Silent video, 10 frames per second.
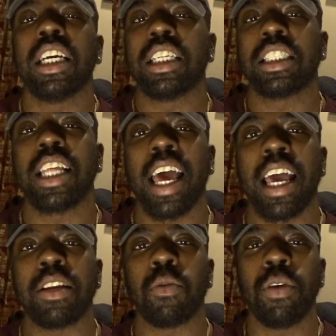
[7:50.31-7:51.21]
is
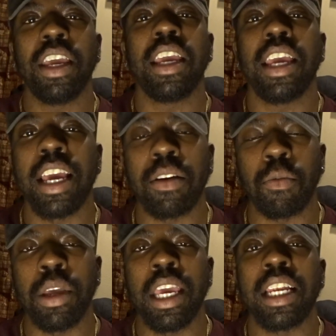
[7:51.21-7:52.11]
that we
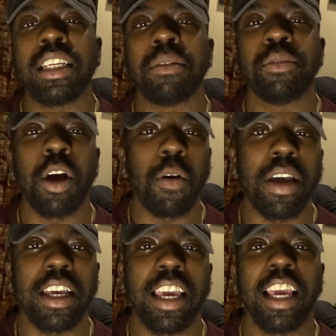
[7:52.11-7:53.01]
we end up
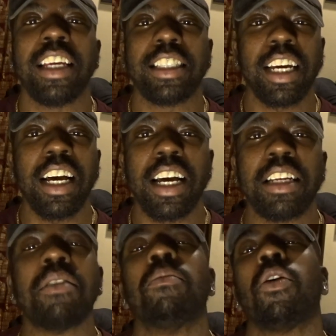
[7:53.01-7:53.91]
knowing King
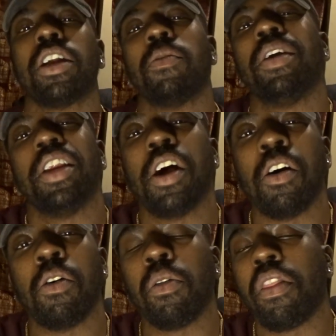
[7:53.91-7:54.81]
Tut more than we know